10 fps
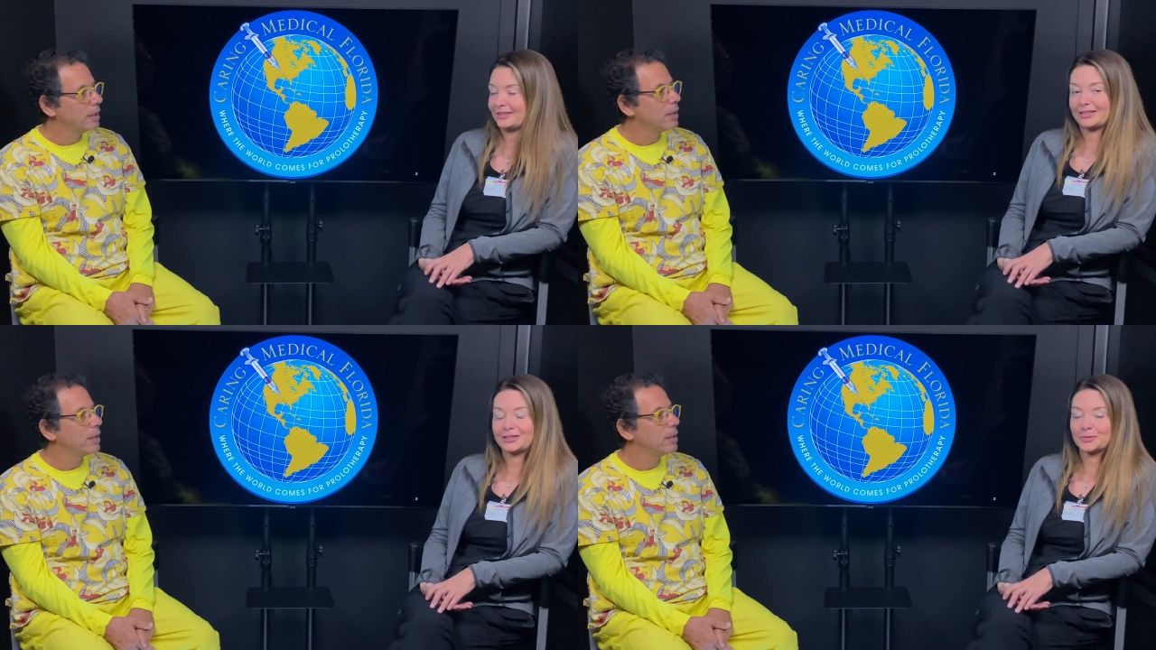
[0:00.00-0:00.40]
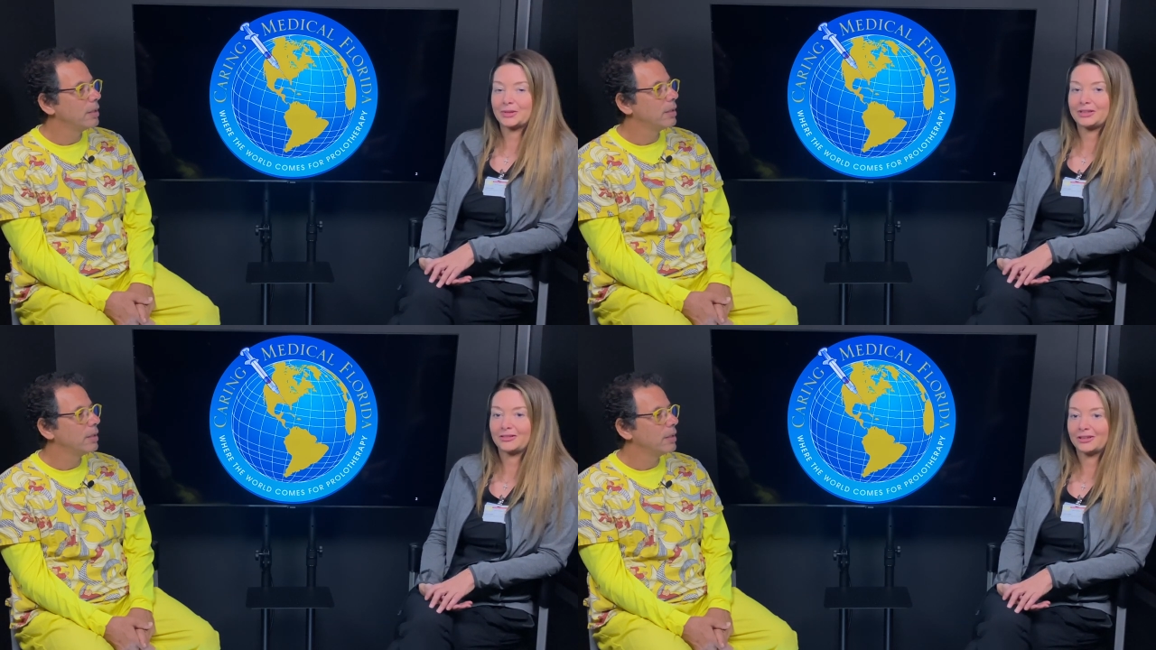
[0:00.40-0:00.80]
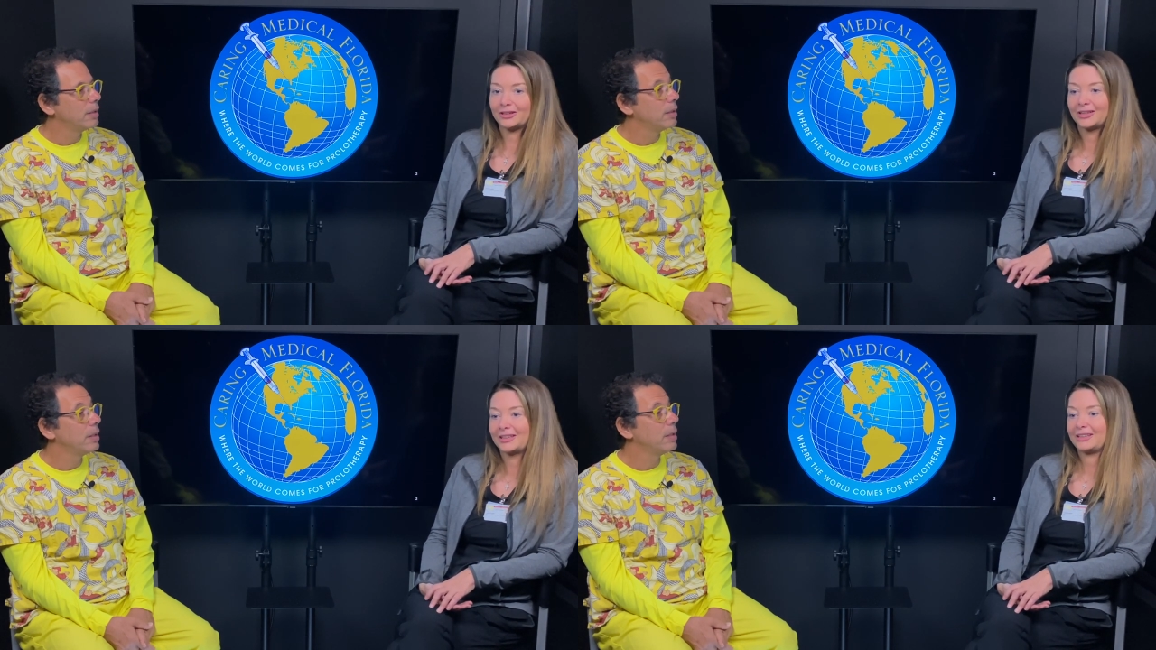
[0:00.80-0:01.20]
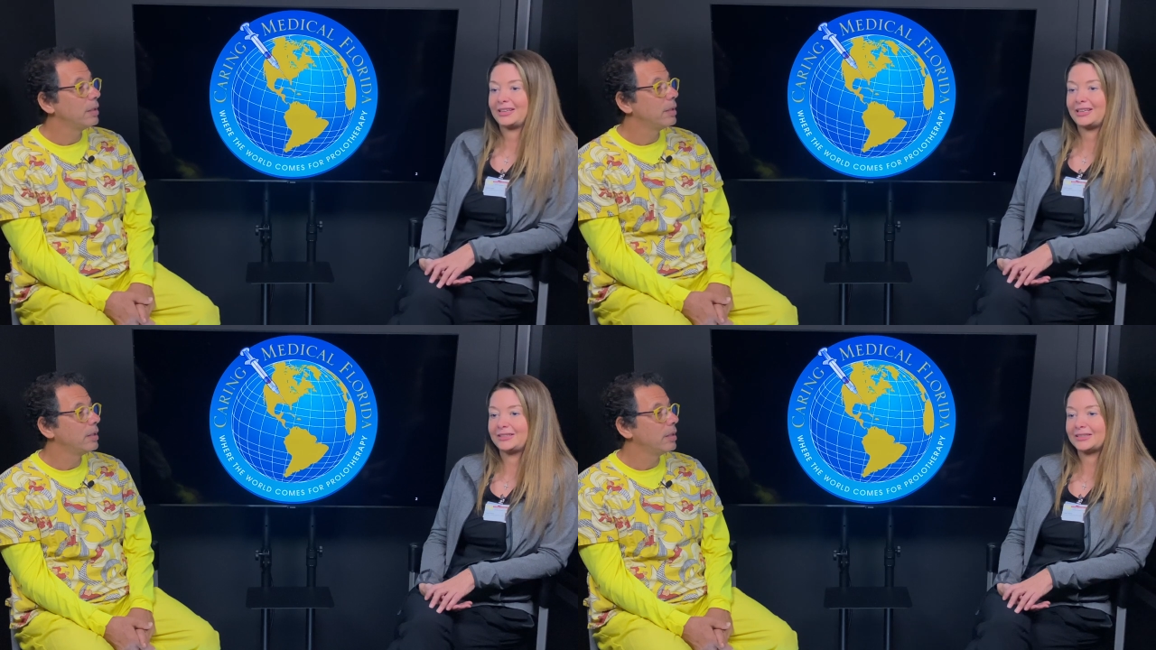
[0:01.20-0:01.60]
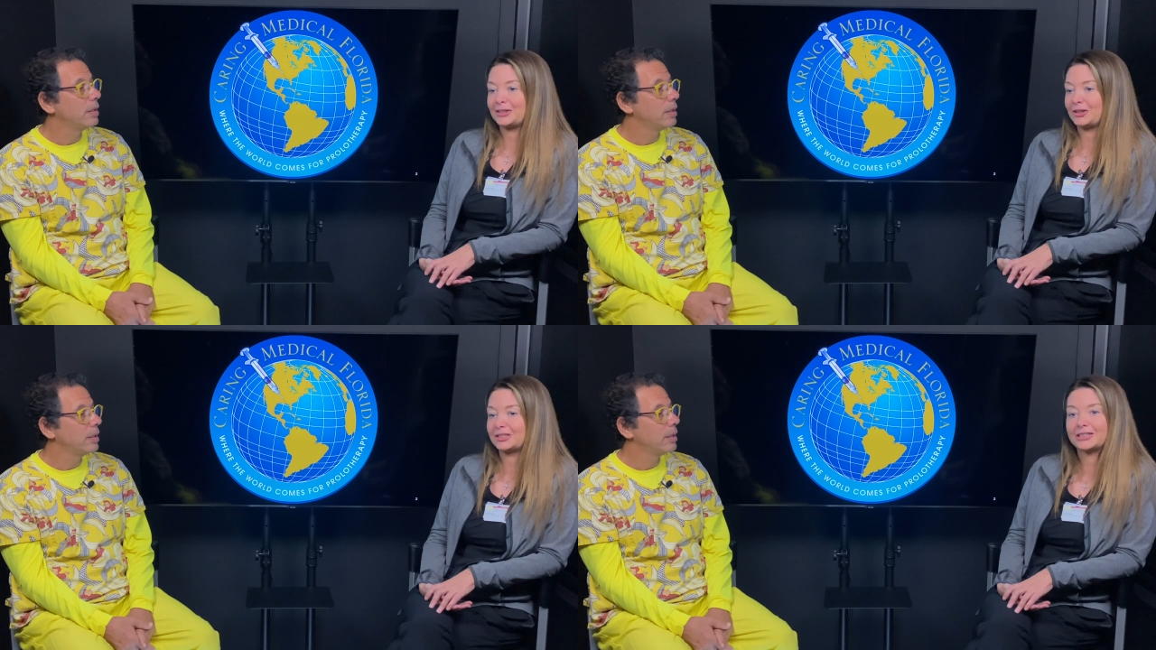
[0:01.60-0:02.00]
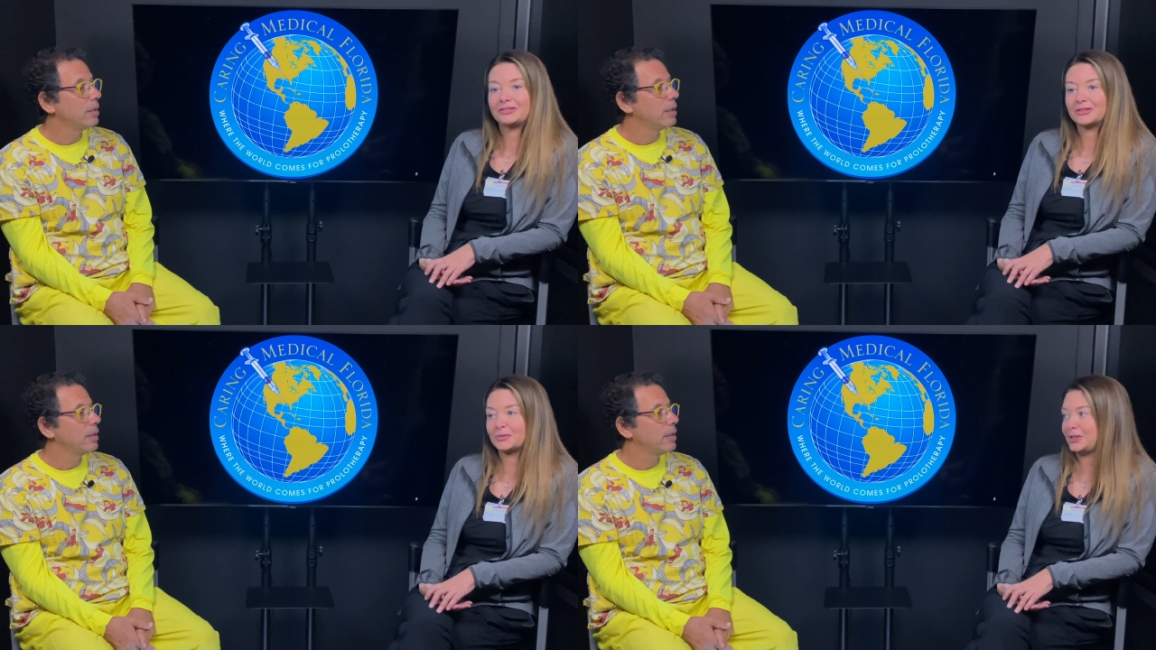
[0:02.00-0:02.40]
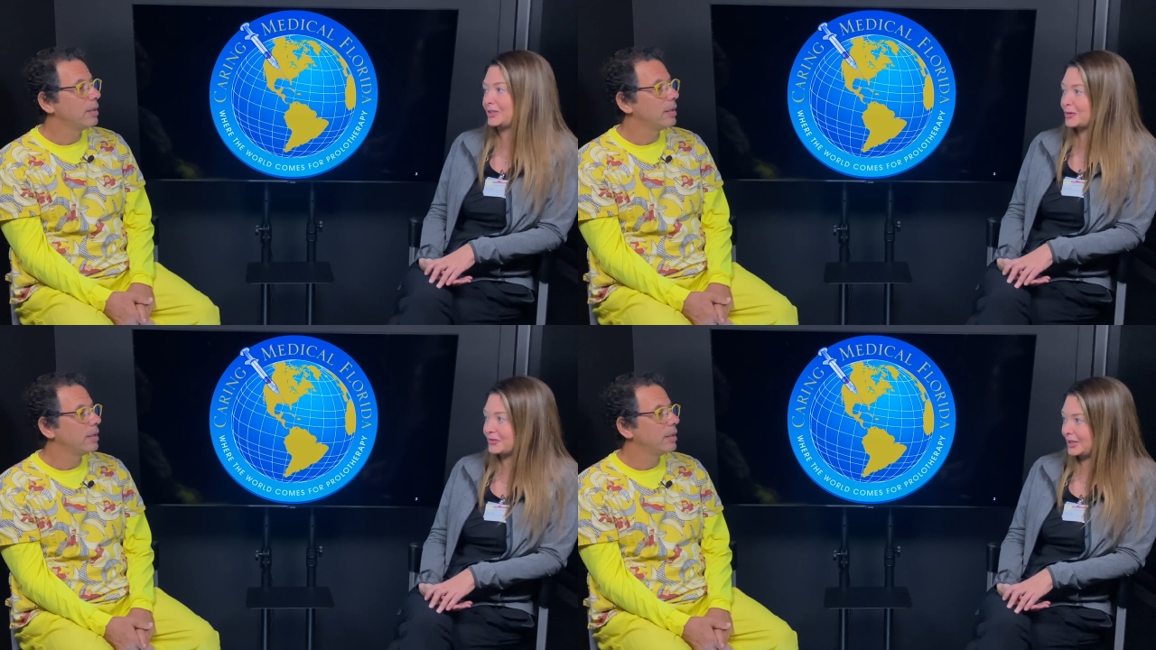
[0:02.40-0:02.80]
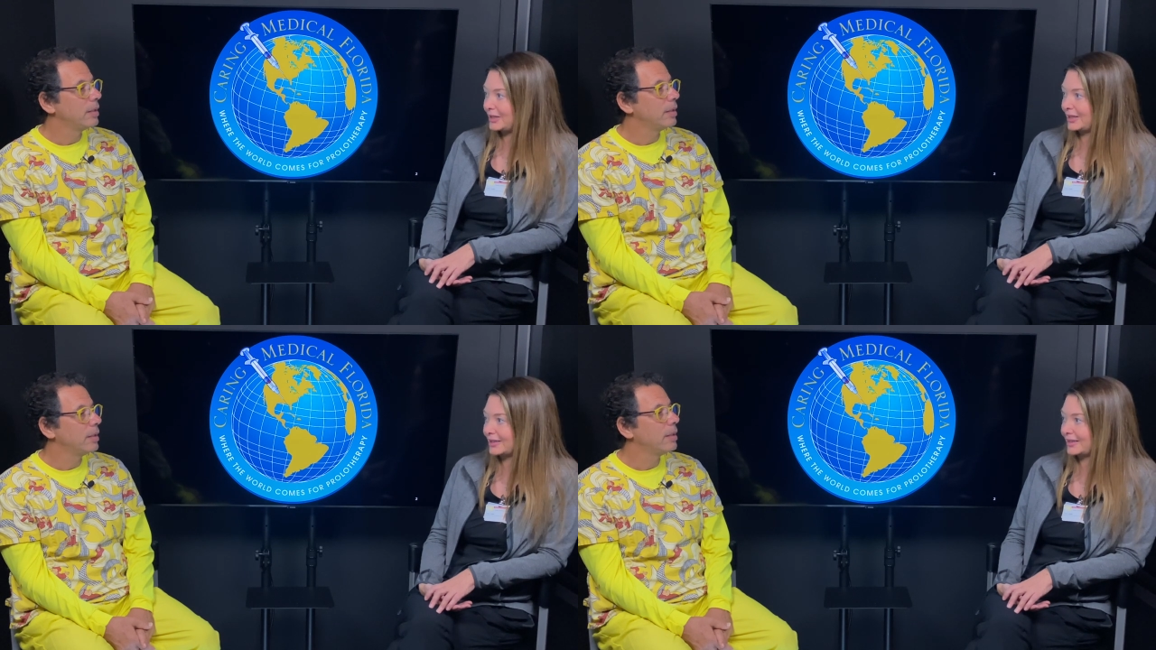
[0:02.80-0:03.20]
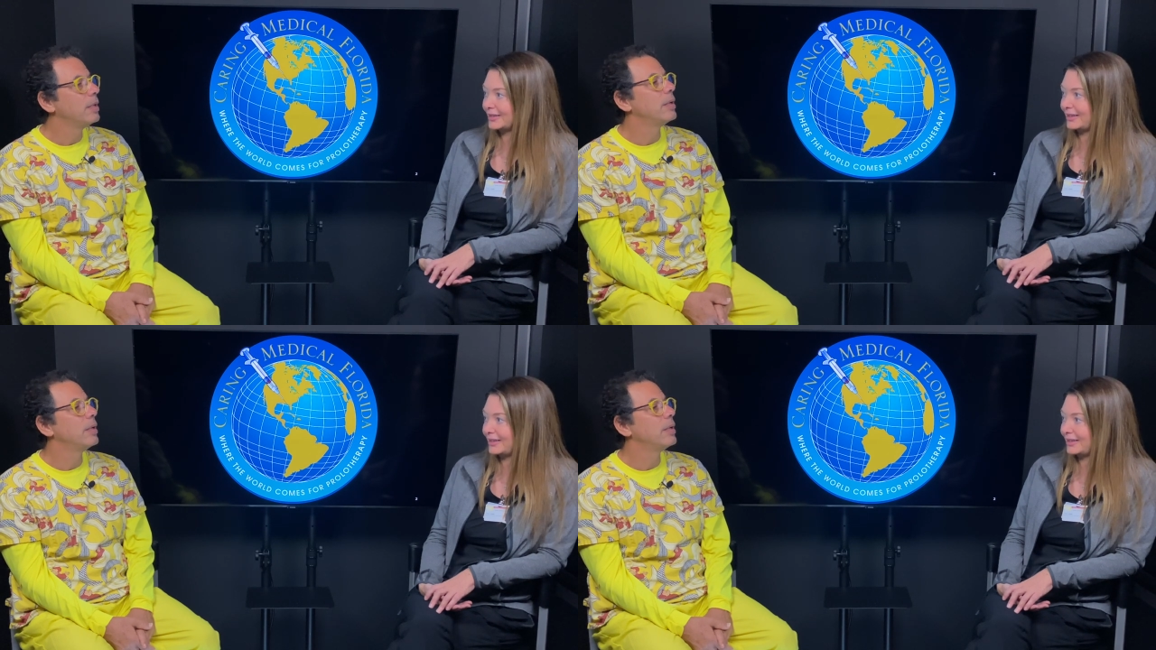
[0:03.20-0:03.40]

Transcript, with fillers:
Speaker 1: and that's whenever He's here, even when you don't feel like it.